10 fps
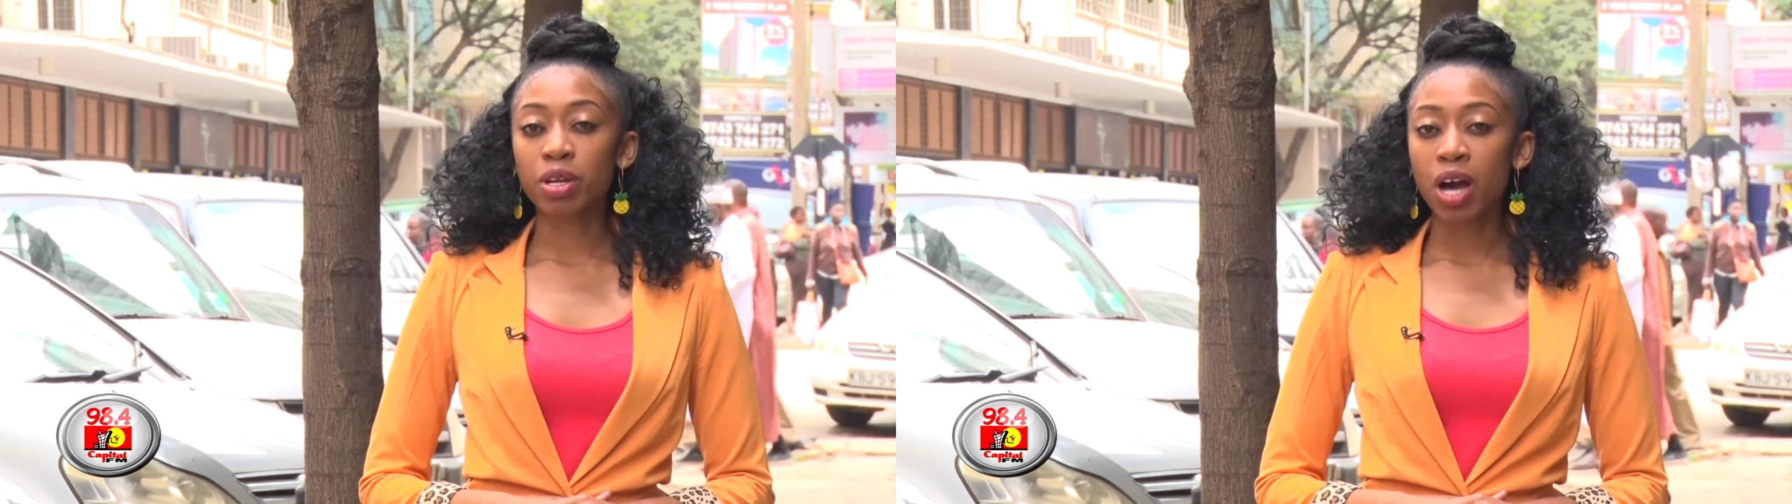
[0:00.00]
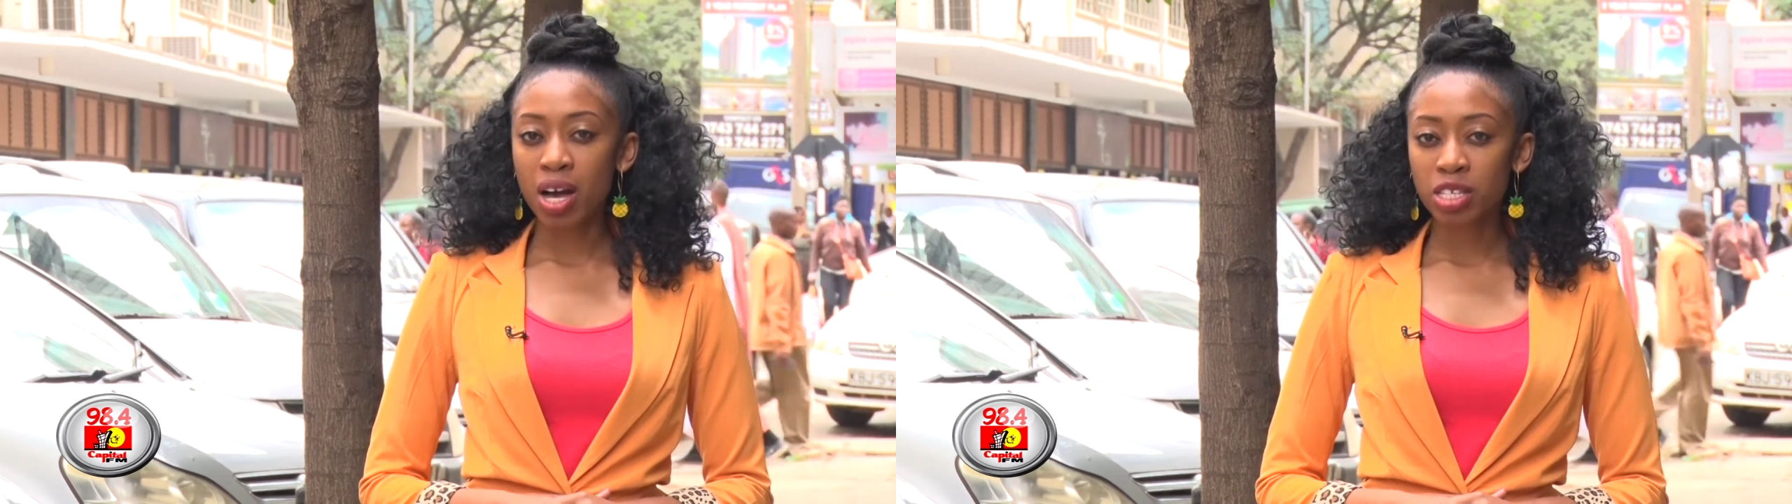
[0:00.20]

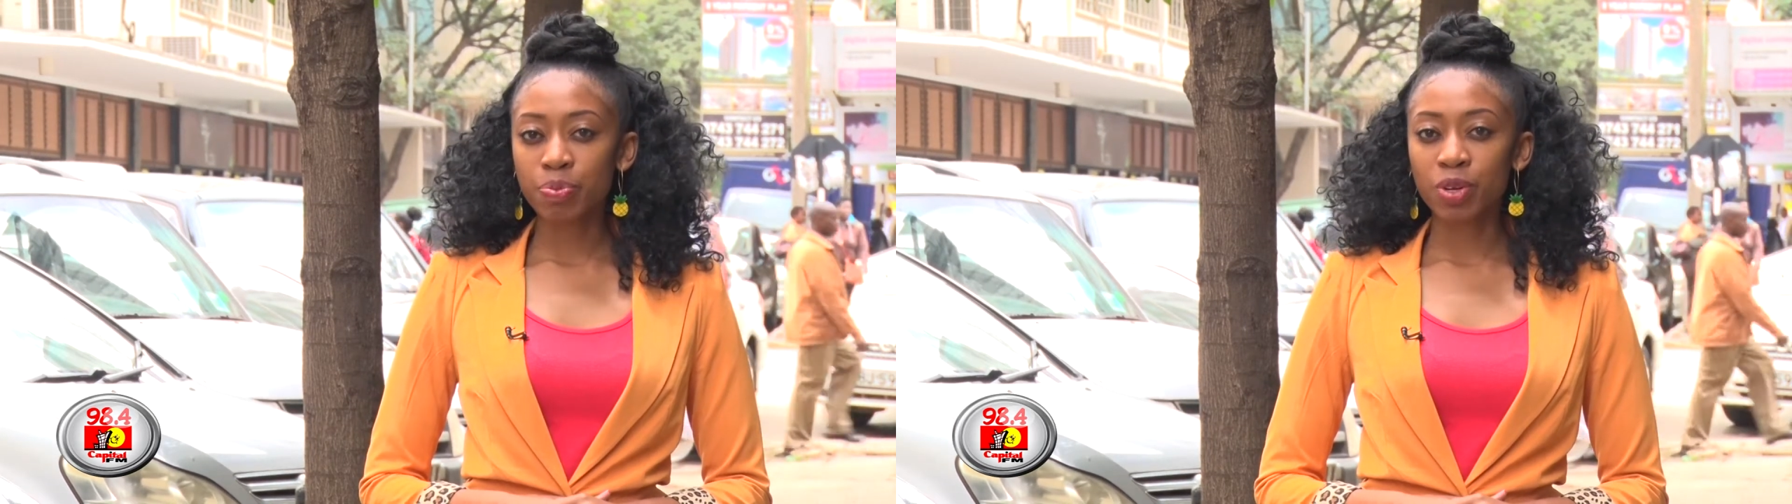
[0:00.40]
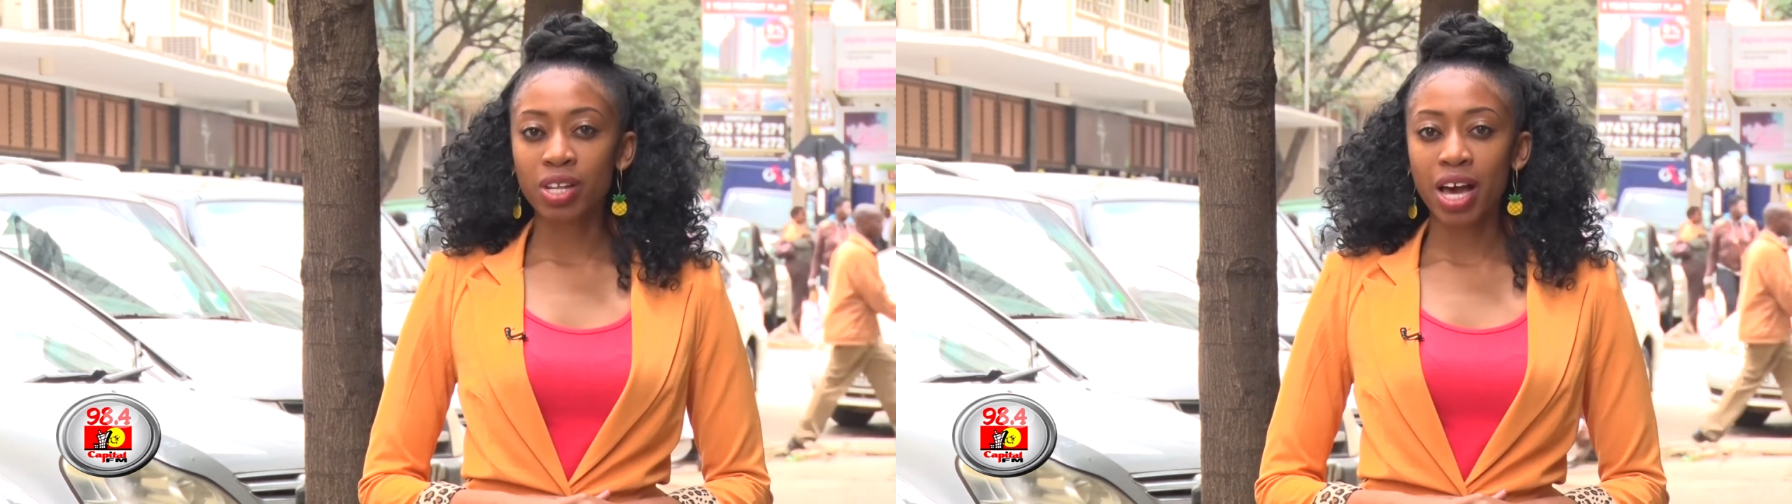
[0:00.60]
been
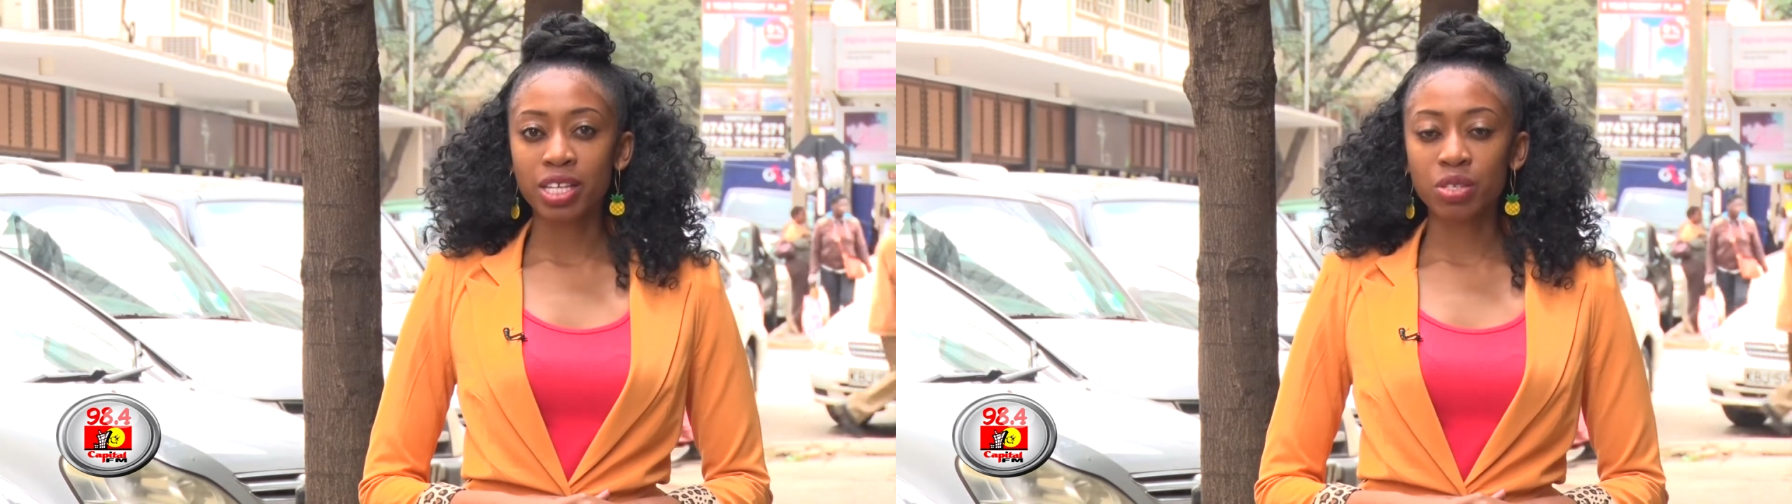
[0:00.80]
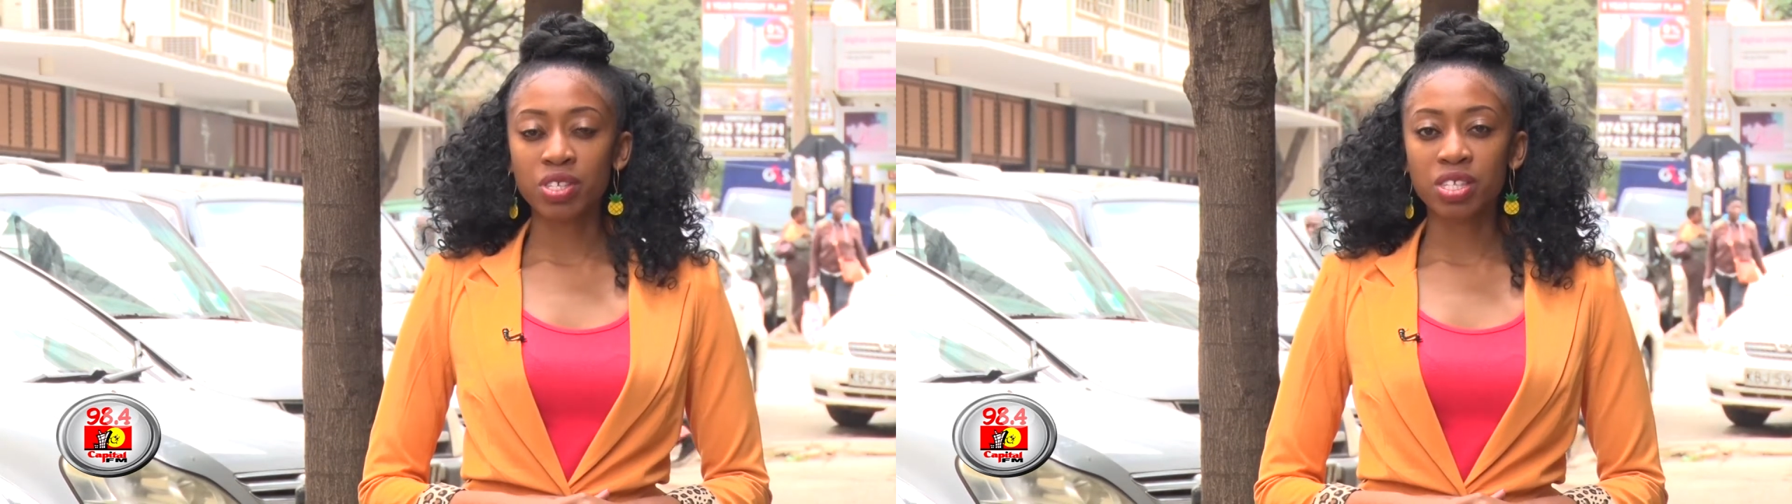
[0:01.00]

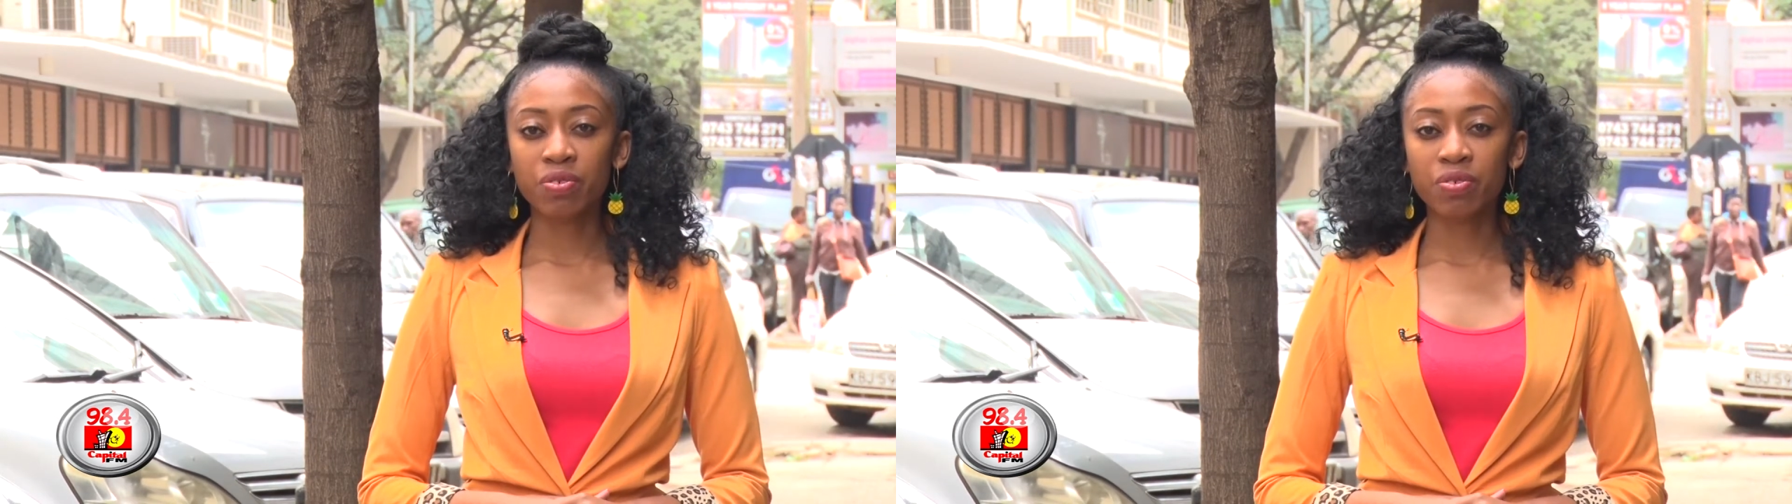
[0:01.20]
hospitalized with